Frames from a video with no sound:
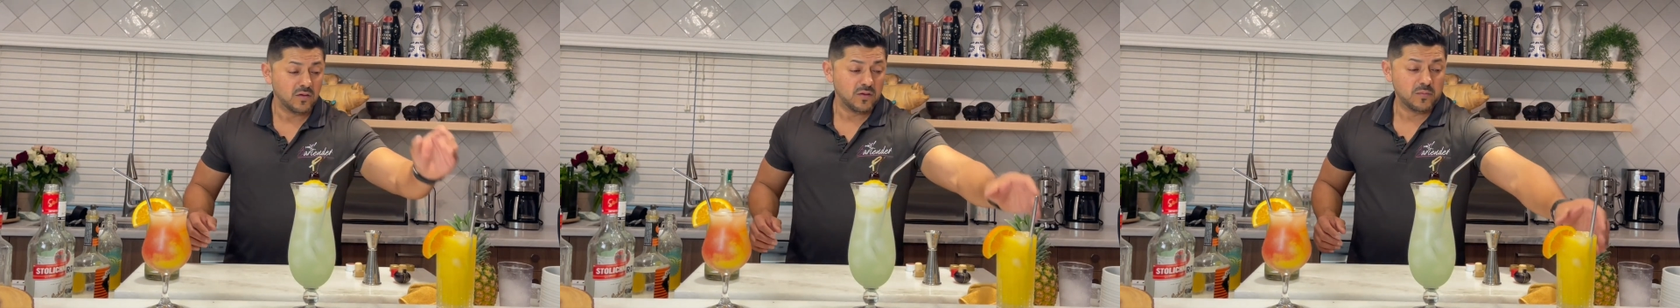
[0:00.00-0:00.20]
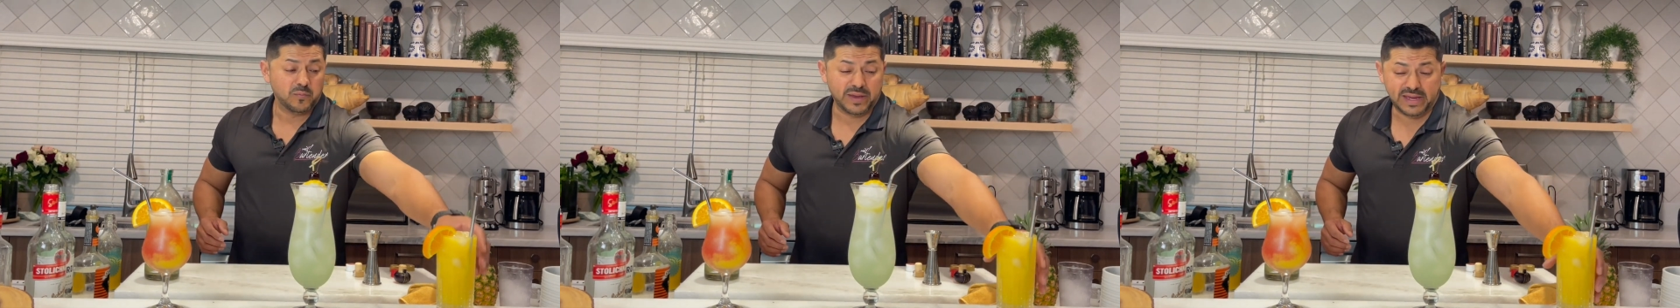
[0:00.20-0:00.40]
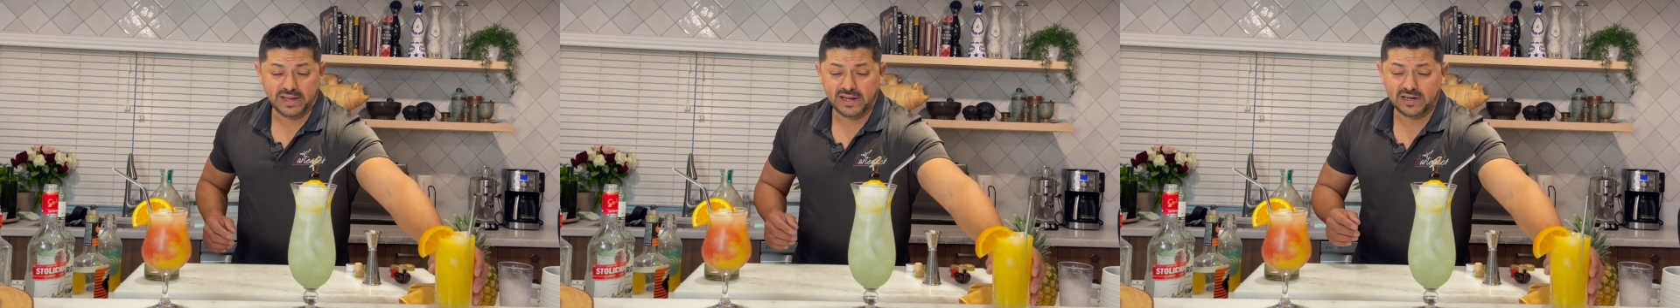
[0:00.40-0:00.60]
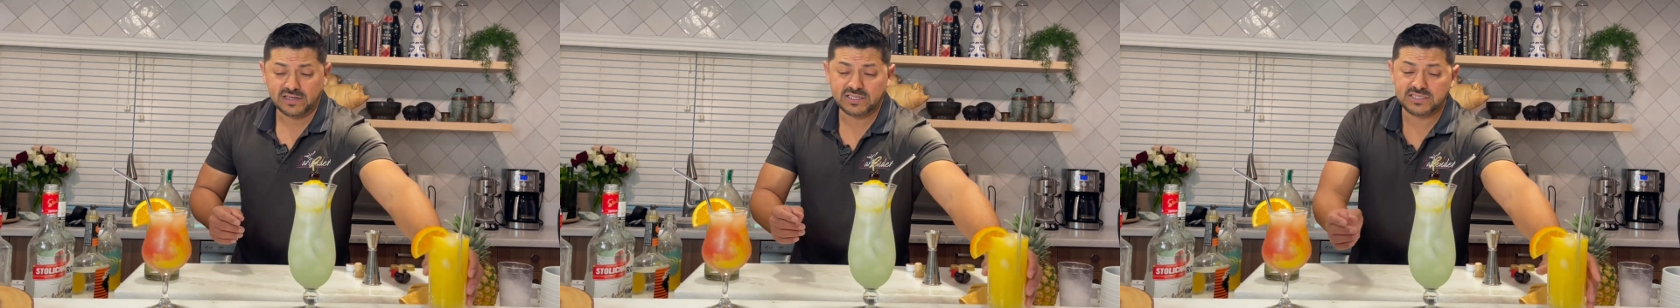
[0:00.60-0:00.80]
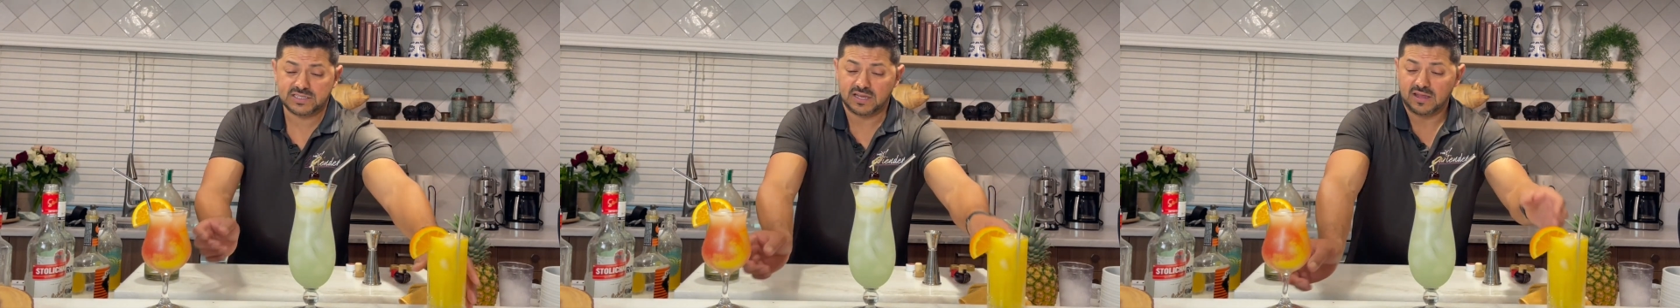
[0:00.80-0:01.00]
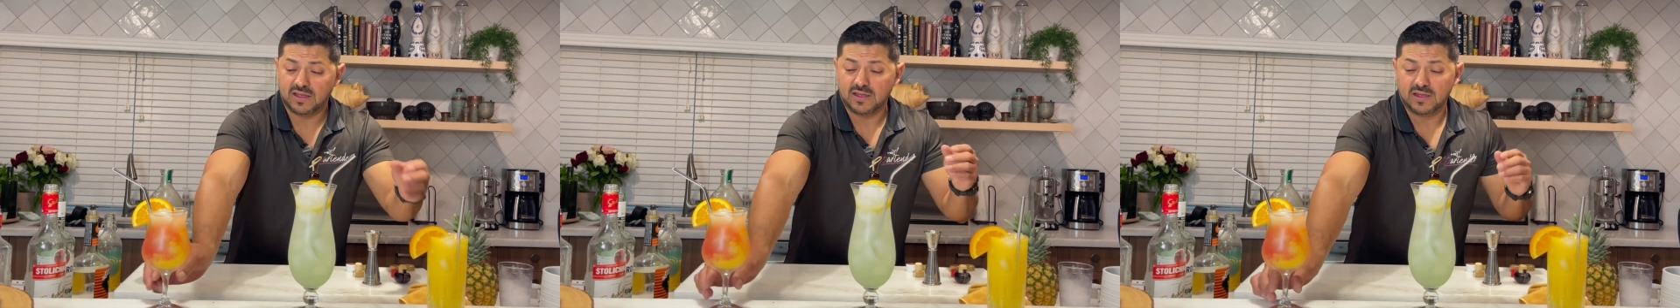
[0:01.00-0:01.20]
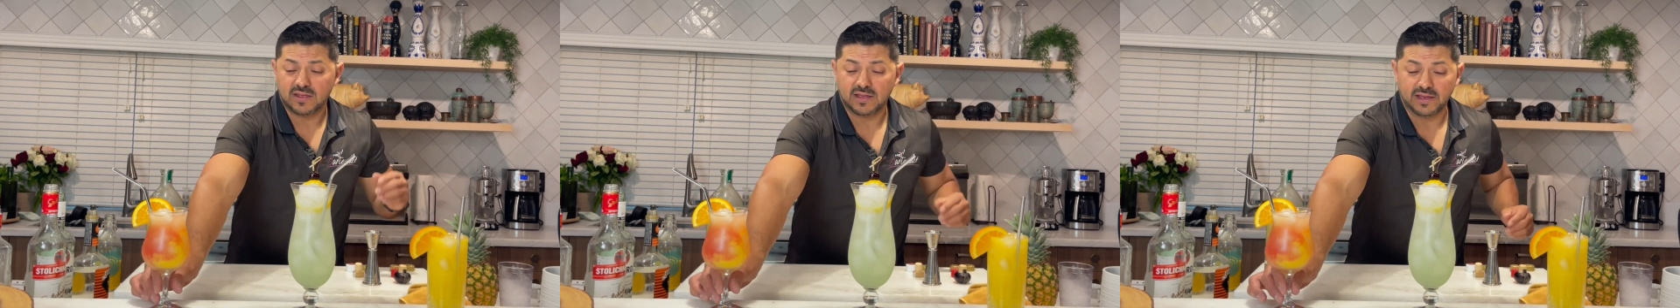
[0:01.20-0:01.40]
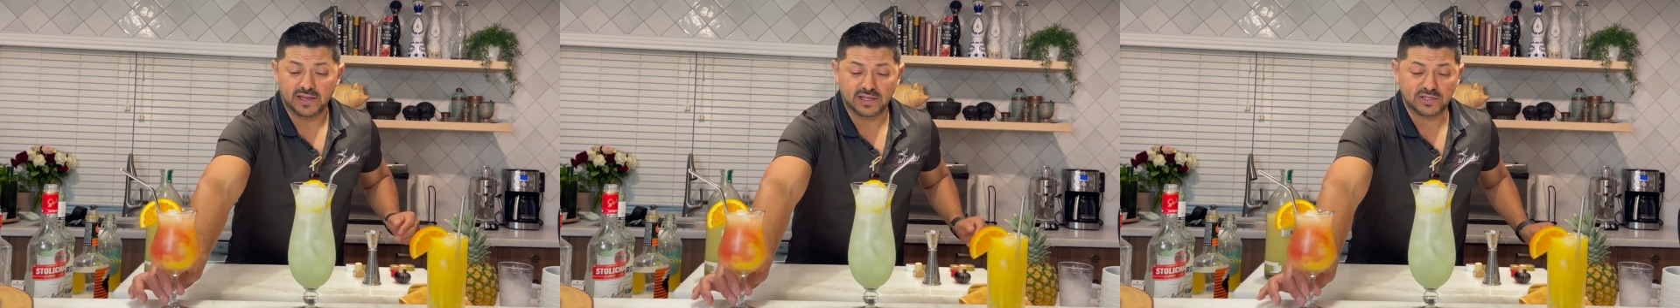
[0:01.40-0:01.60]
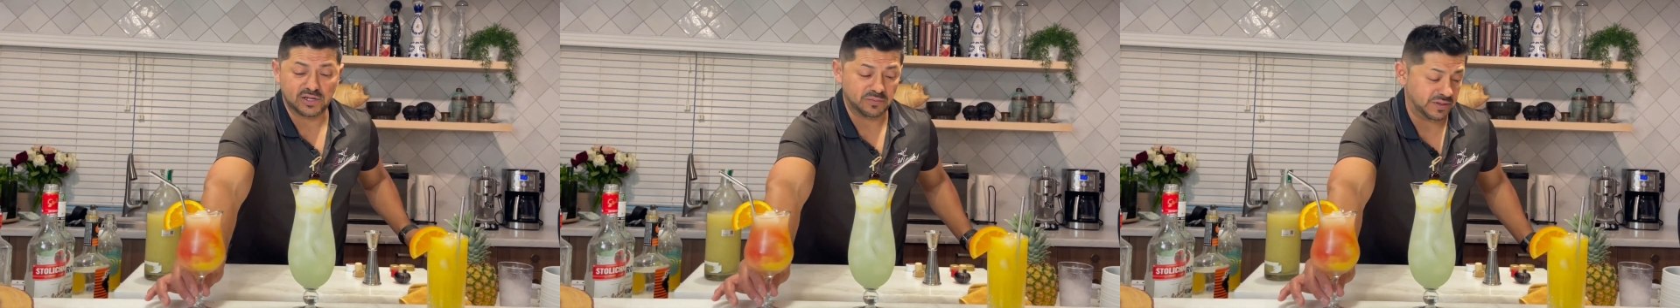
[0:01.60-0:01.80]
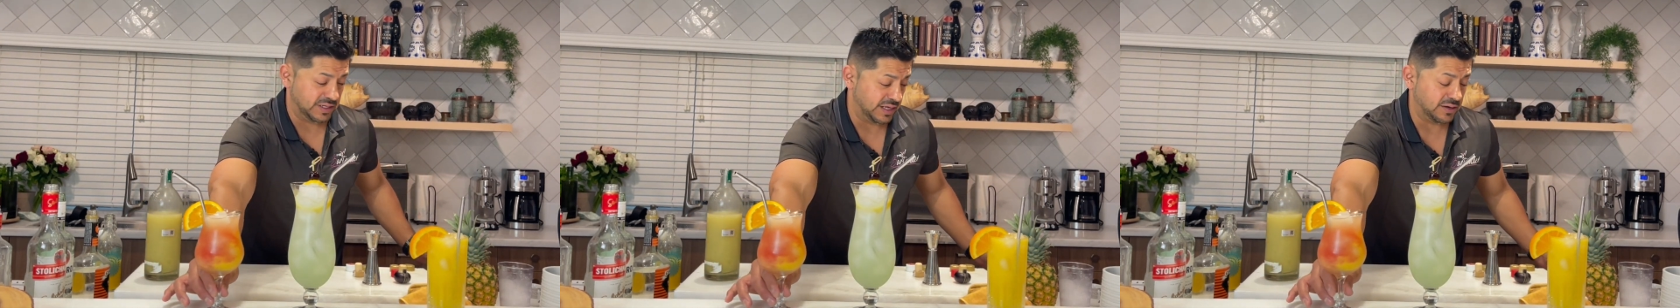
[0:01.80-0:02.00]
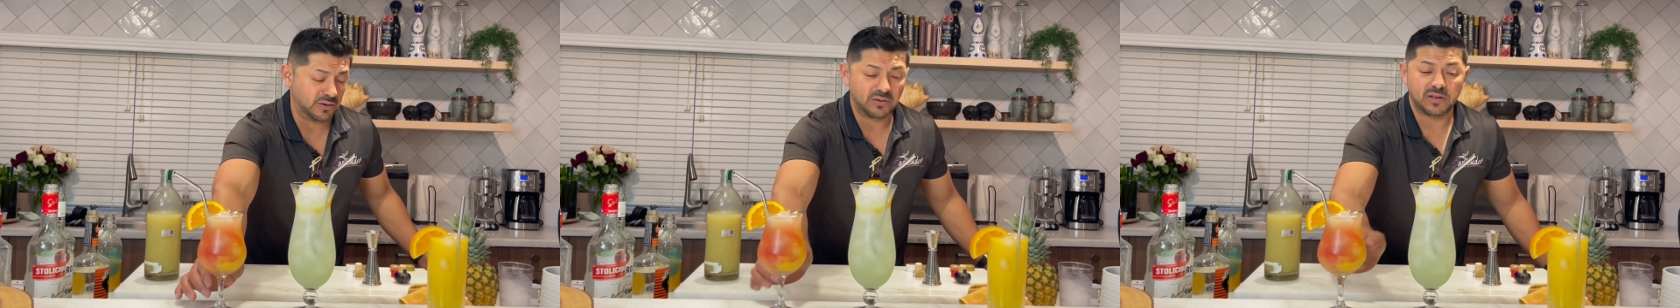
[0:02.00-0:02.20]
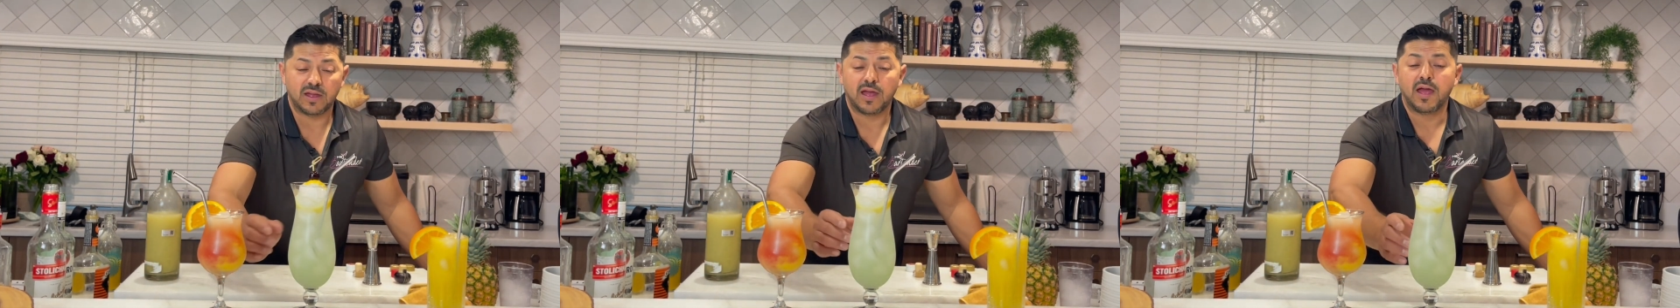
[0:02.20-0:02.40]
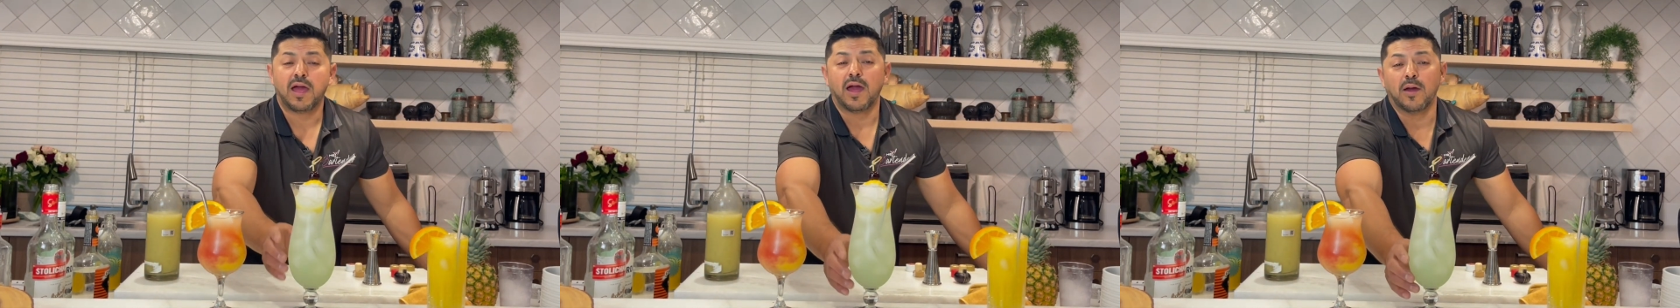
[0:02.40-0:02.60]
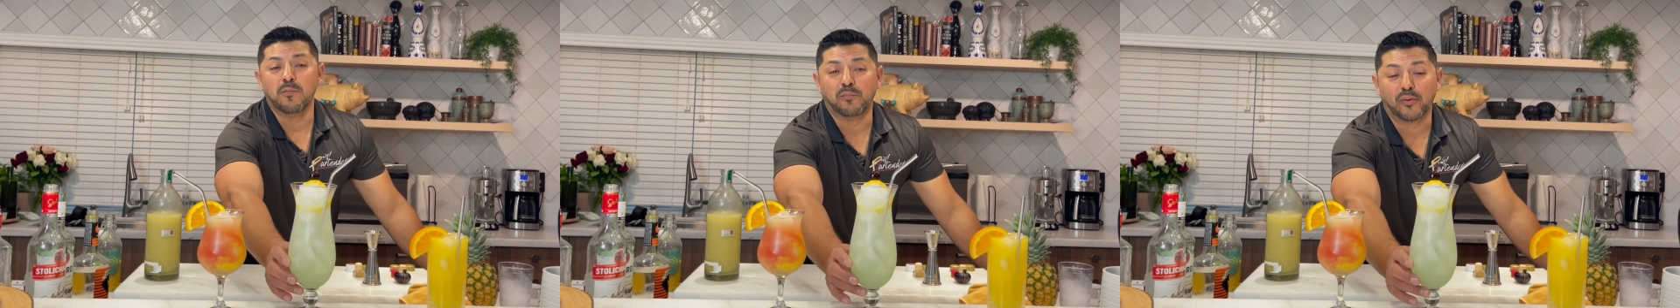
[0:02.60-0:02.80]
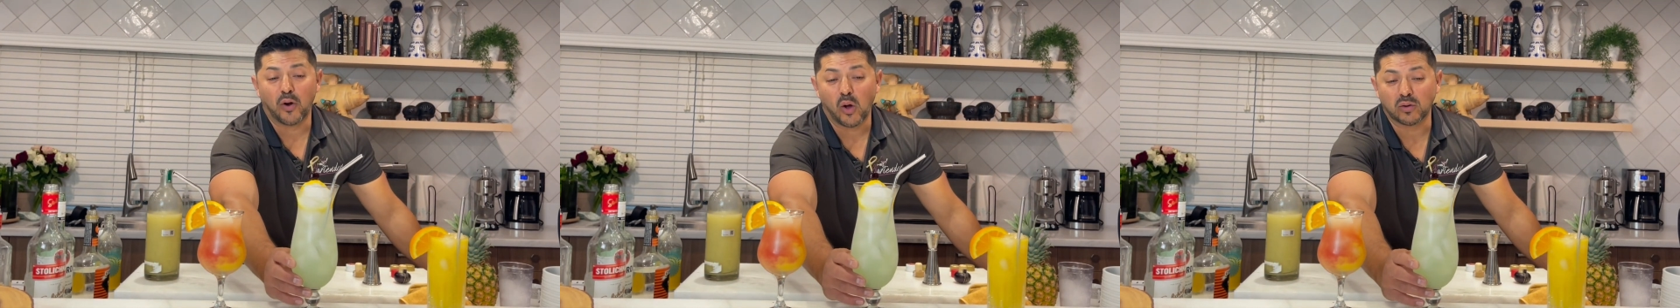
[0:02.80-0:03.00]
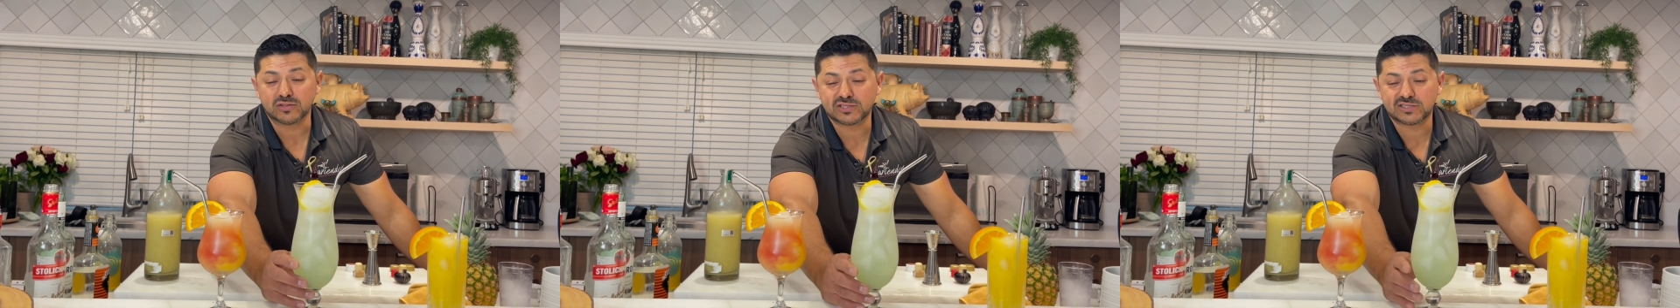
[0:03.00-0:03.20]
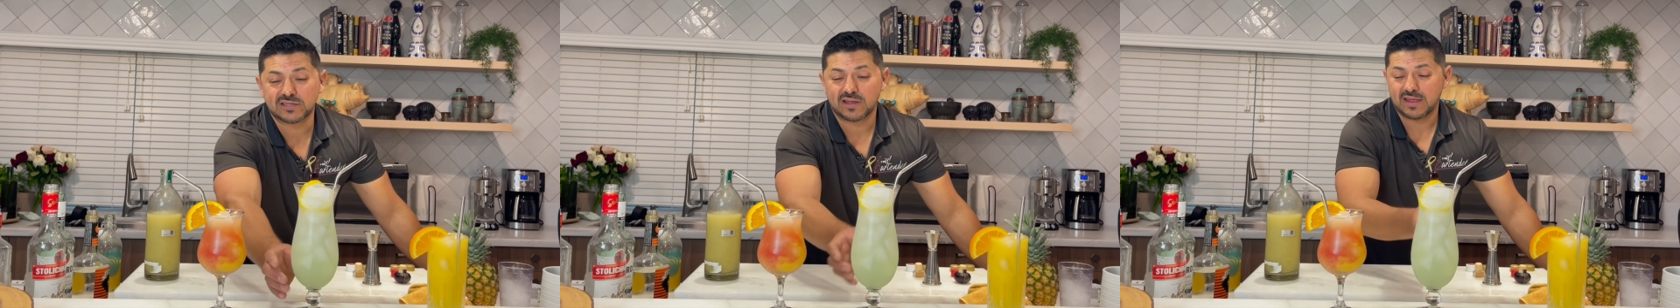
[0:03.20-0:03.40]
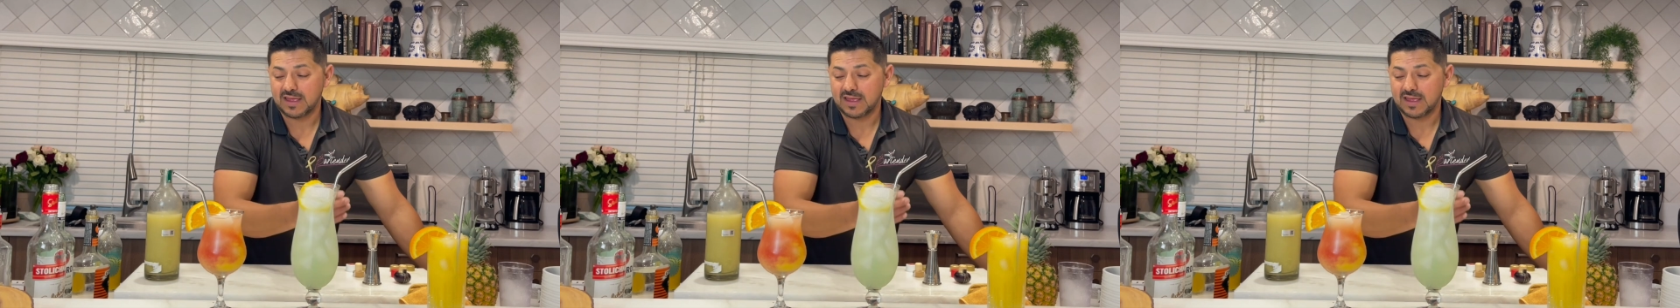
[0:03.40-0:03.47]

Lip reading: Beginners, intermediate, and pros.